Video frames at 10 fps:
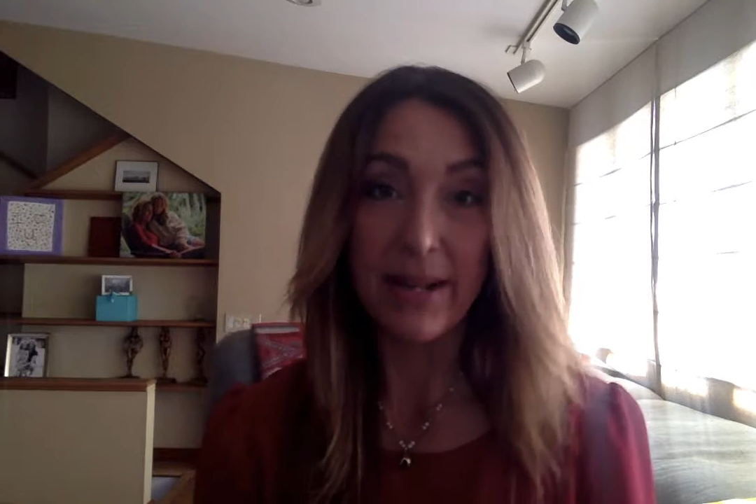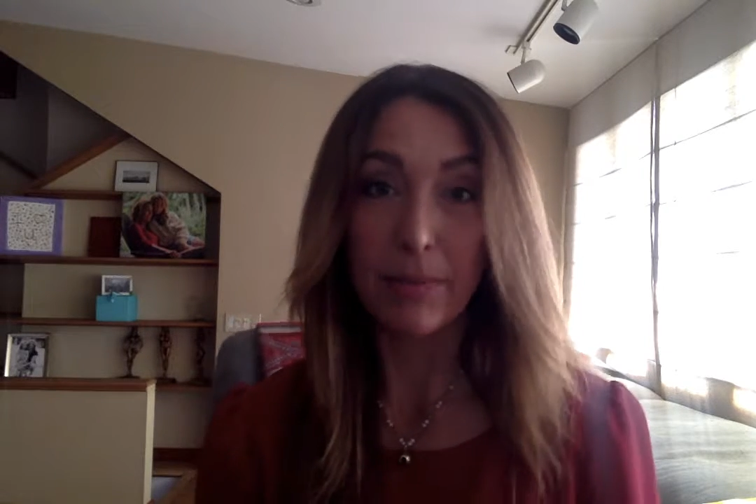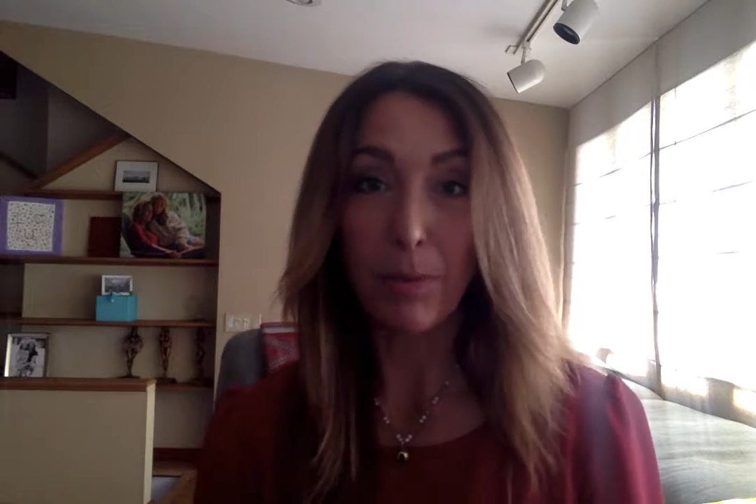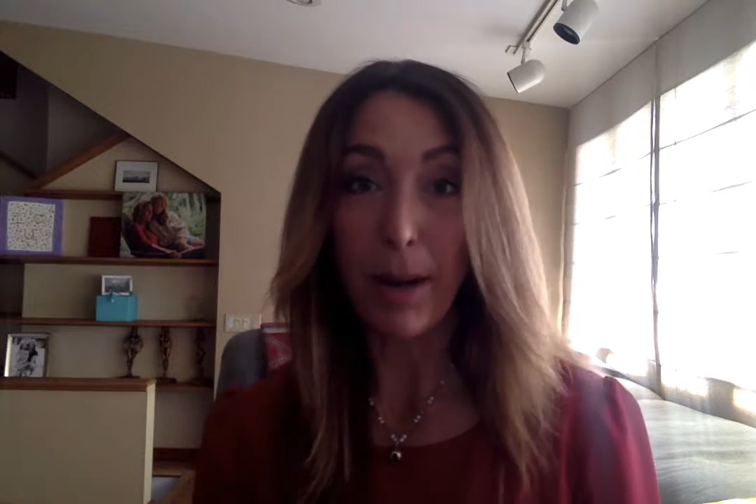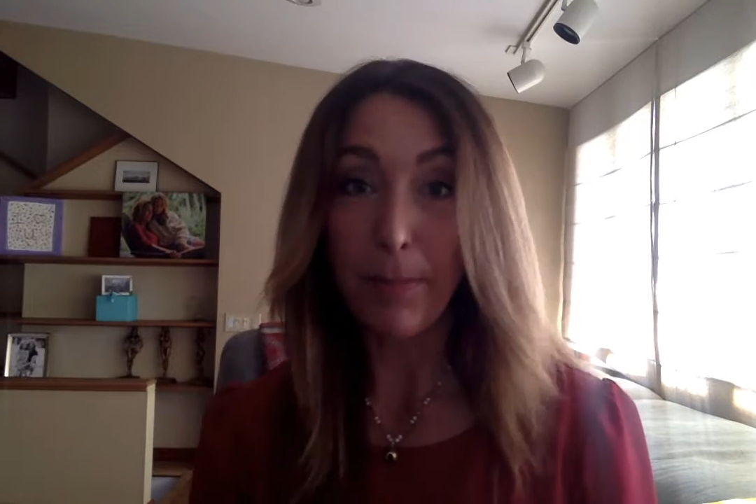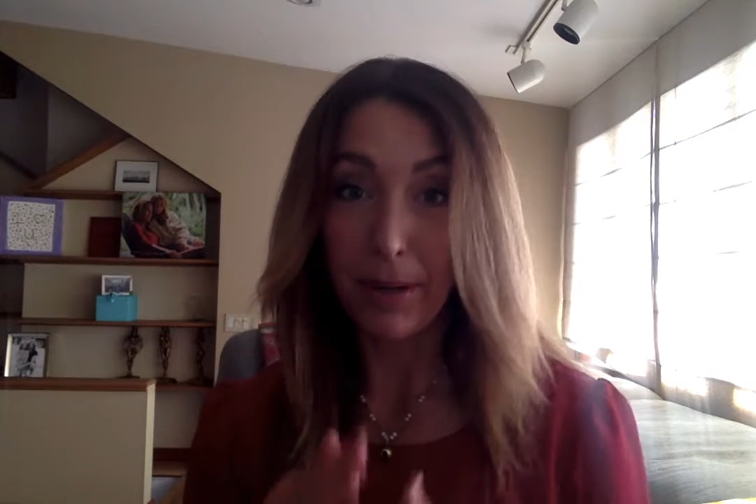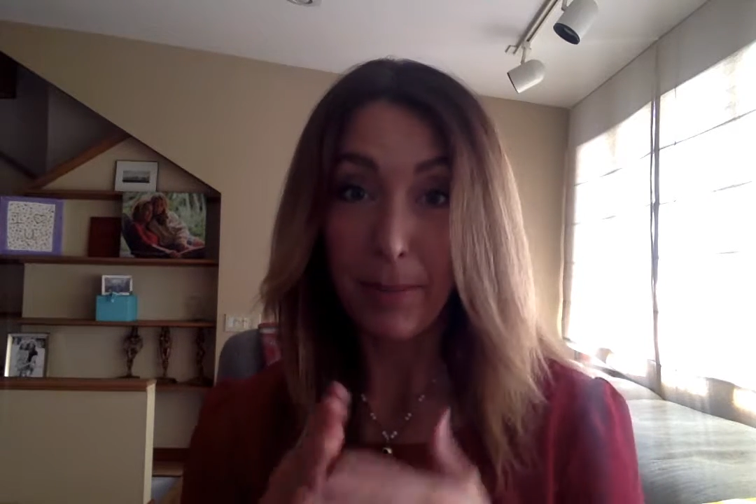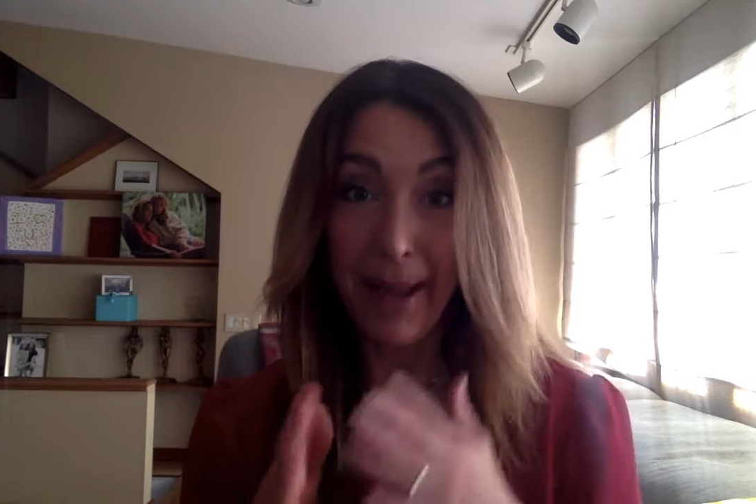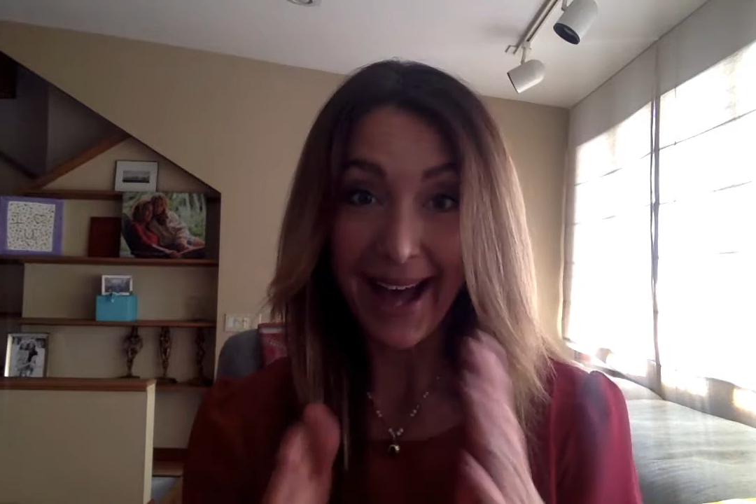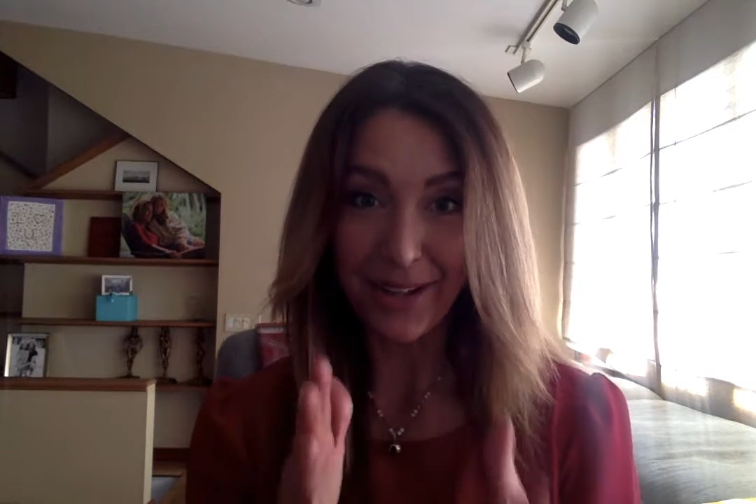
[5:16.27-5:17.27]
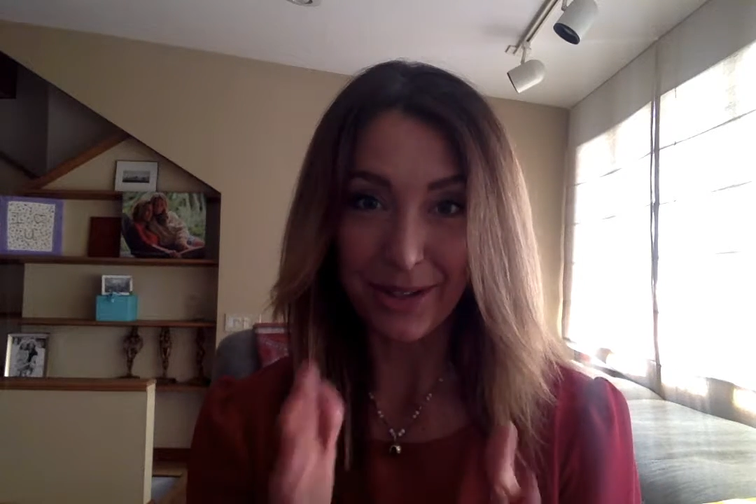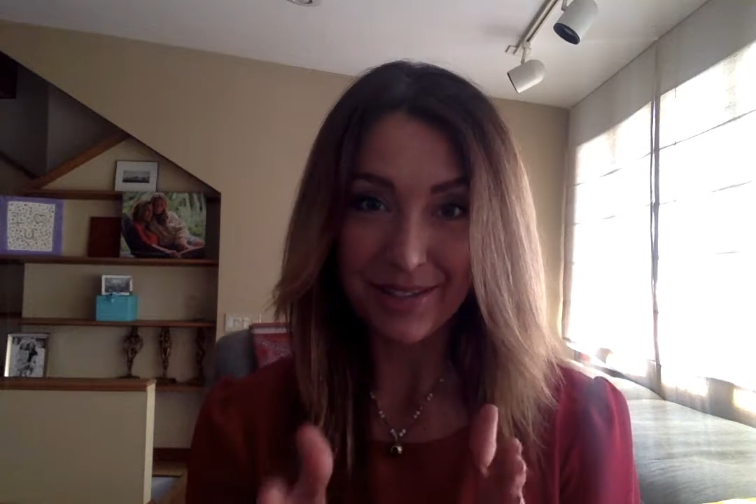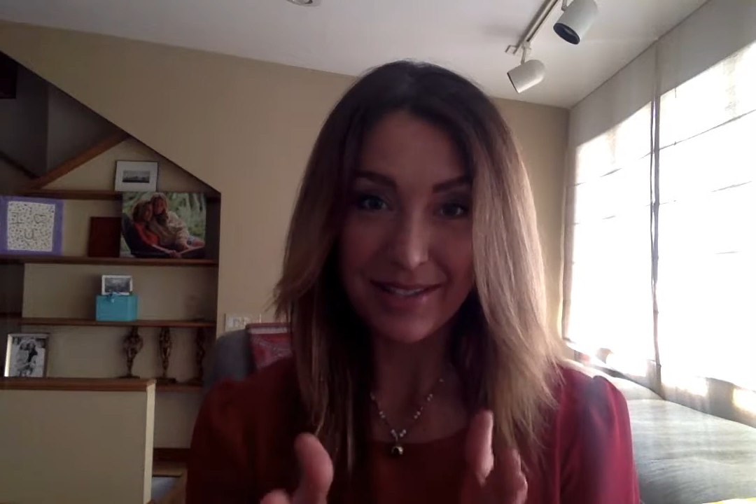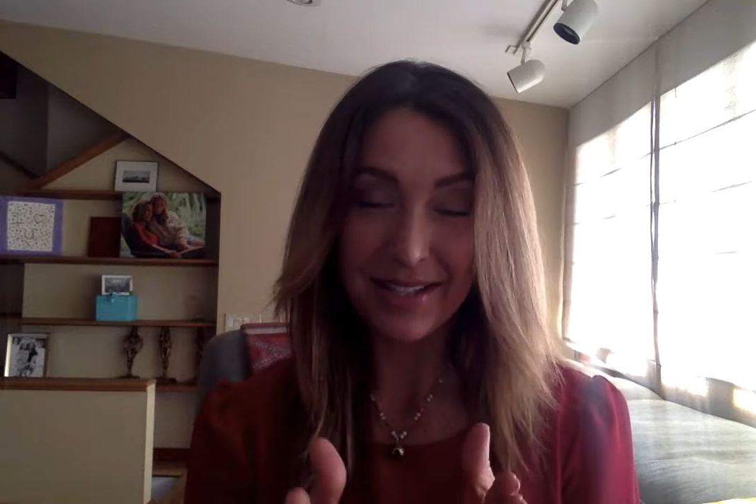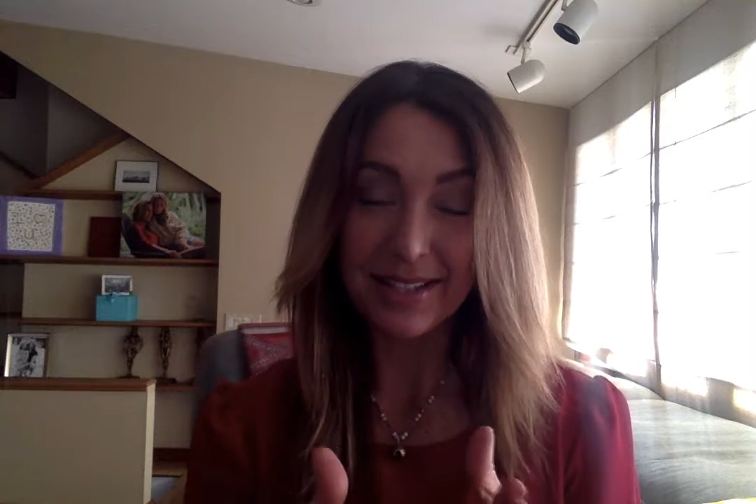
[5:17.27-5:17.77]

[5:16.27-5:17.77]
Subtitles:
and in proper patterns,